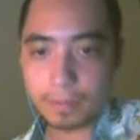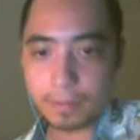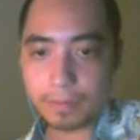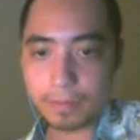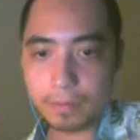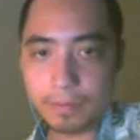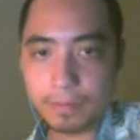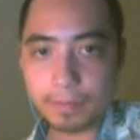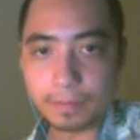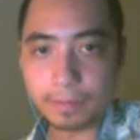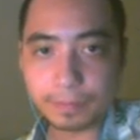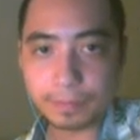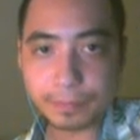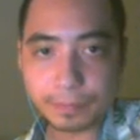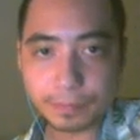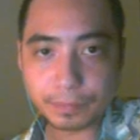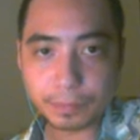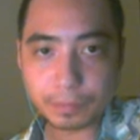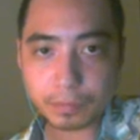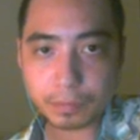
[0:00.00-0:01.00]

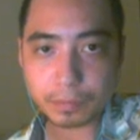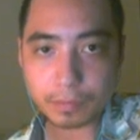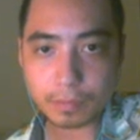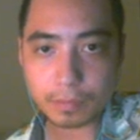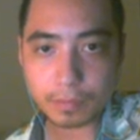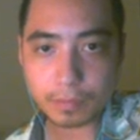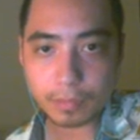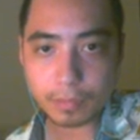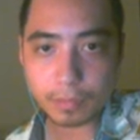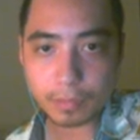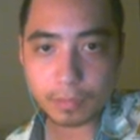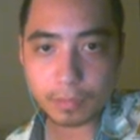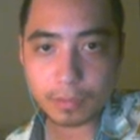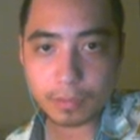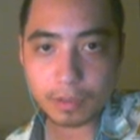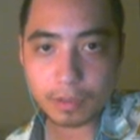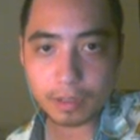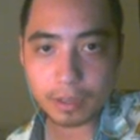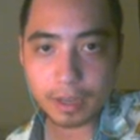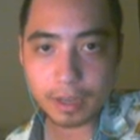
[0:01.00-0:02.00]

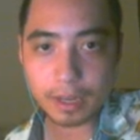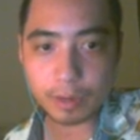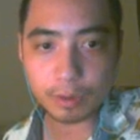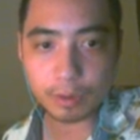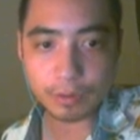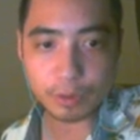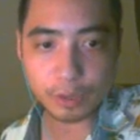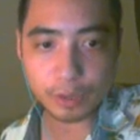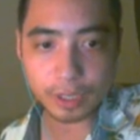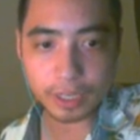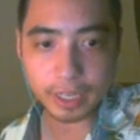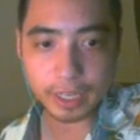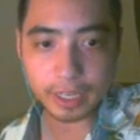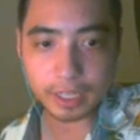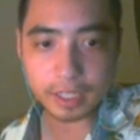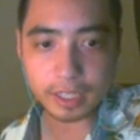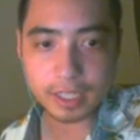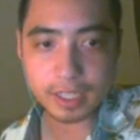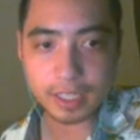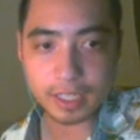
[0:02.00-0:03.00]
I don't know if you can like
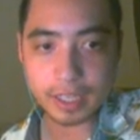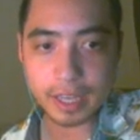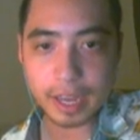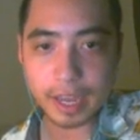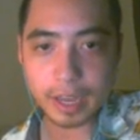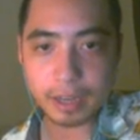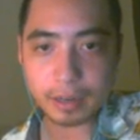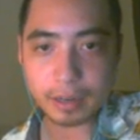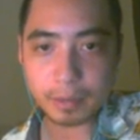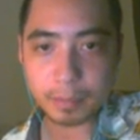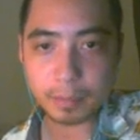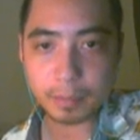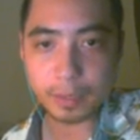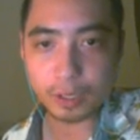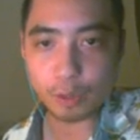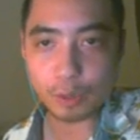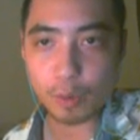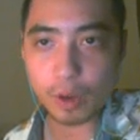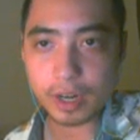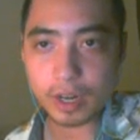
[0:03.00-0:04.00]
see that, but
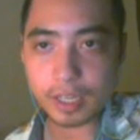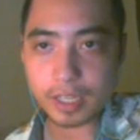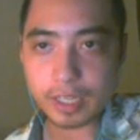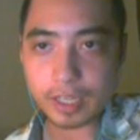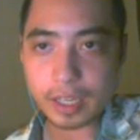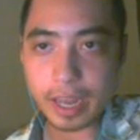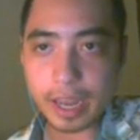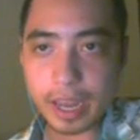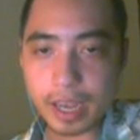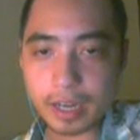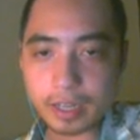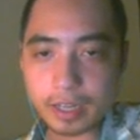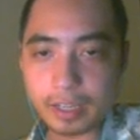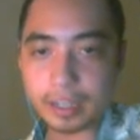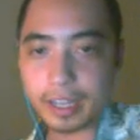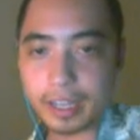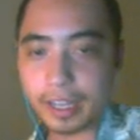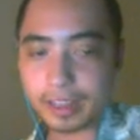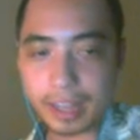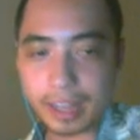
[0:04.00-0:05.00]
you want to stand in
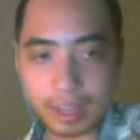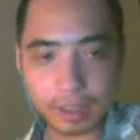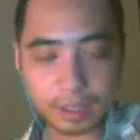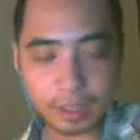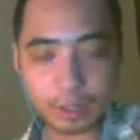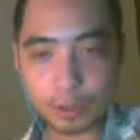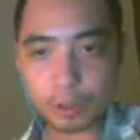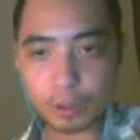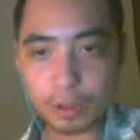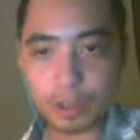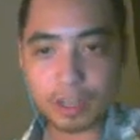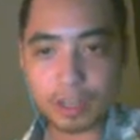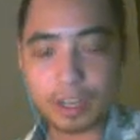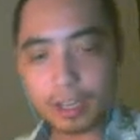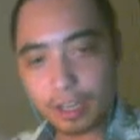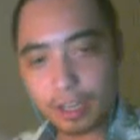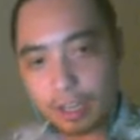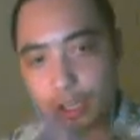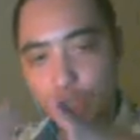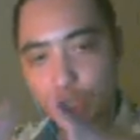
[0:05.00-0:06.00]
like that little
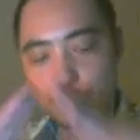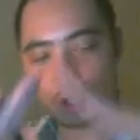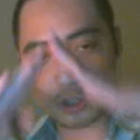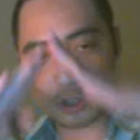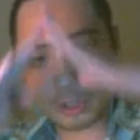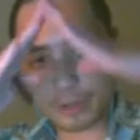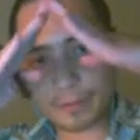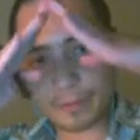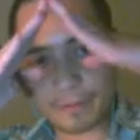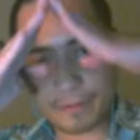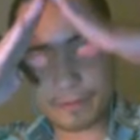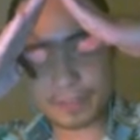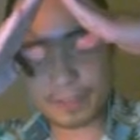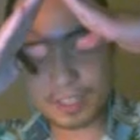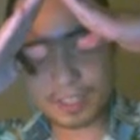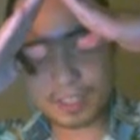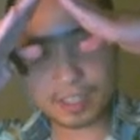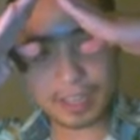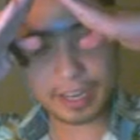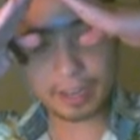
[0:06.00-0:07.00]

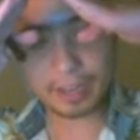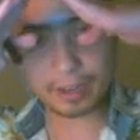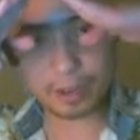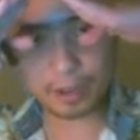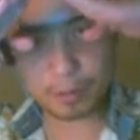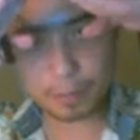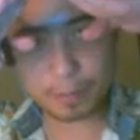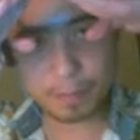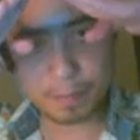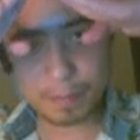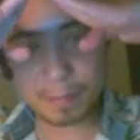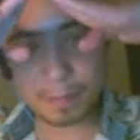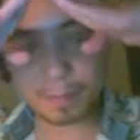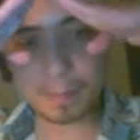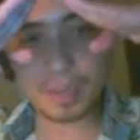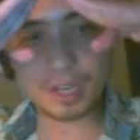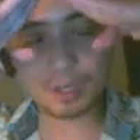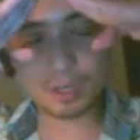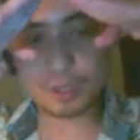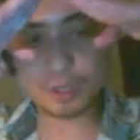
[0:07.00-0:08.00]
like
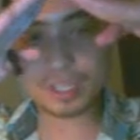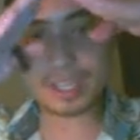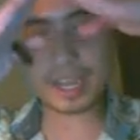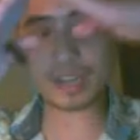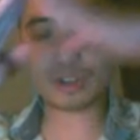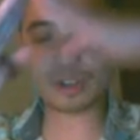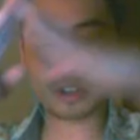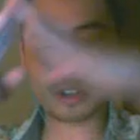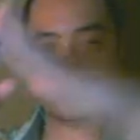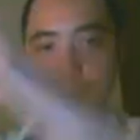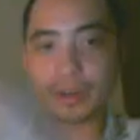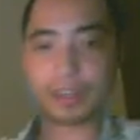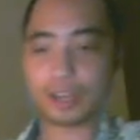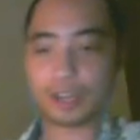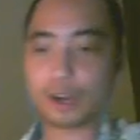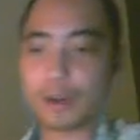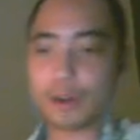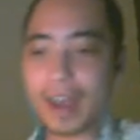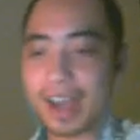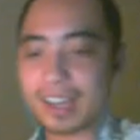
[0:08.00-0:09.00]
middle section where the
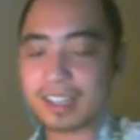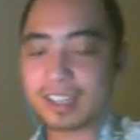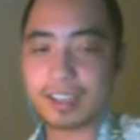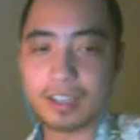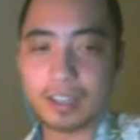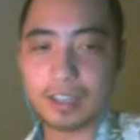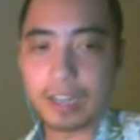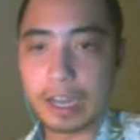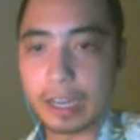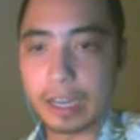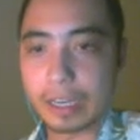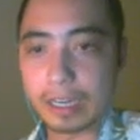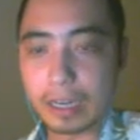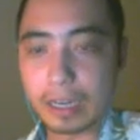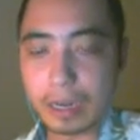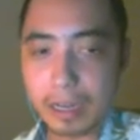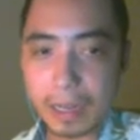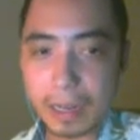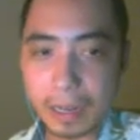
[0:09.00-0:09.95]
cracks align.